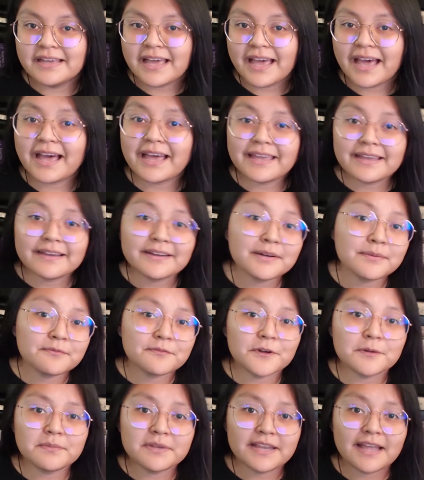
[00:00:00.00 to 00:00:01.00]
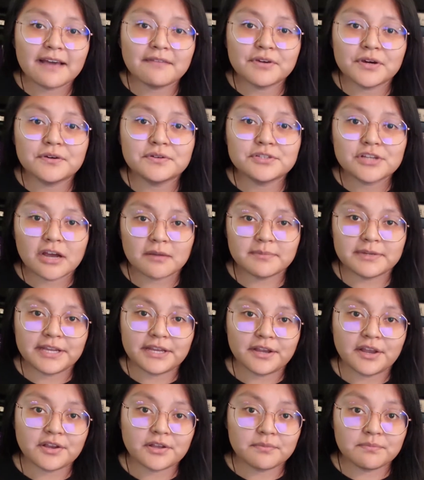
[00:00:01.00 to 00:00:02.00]
I come from a
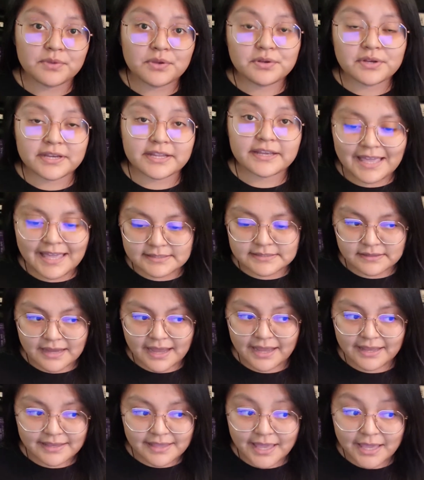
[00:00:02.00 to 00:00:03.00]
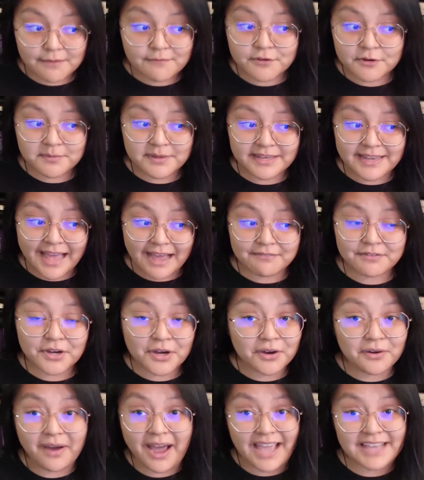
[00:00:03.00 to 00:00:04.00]
Navajo-dominated community, and I came from a
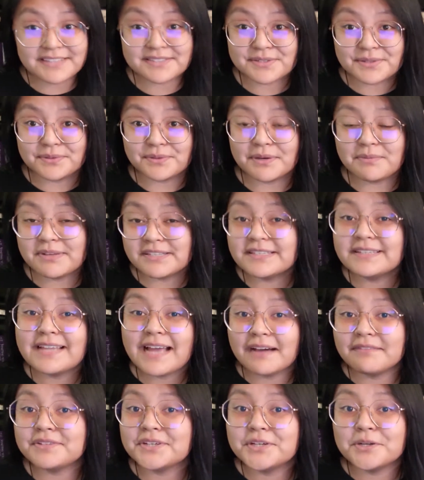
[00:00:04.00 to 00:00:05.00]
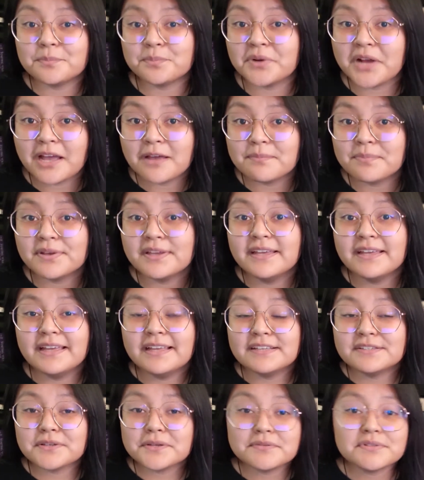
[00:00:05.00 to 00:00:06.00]
Navajo high school. I went to Navajo prep.
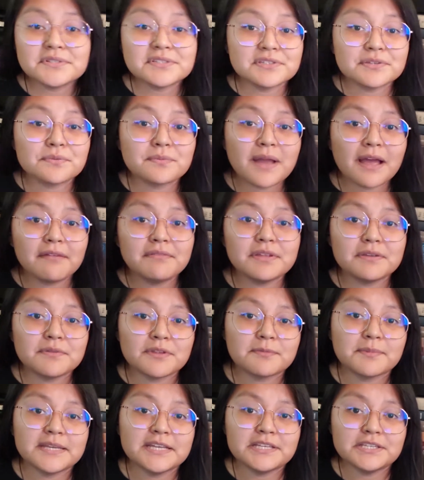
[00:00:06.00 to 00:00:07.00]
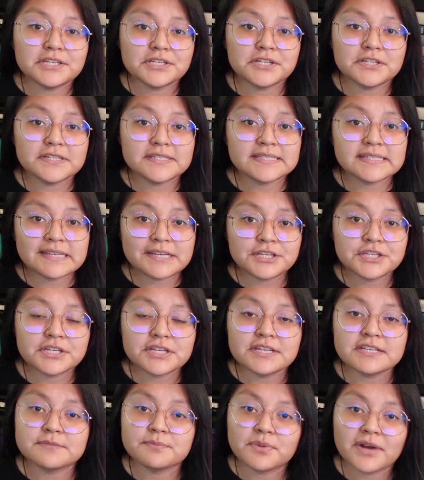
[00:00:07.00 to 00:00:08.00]
So I was surrounded with my Indigenous
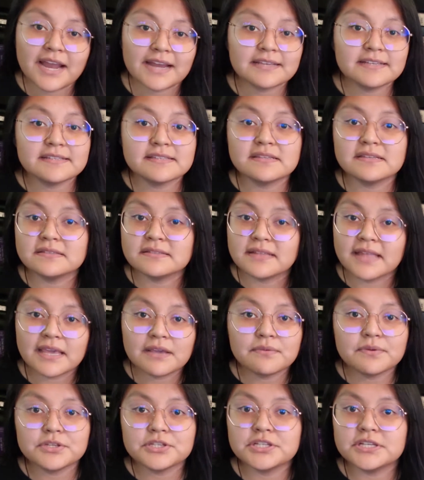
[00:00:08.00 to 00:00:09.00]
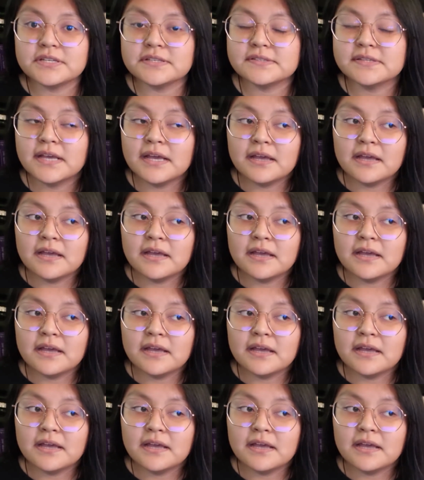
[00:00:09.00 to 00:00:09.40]
teachings, practices, languages,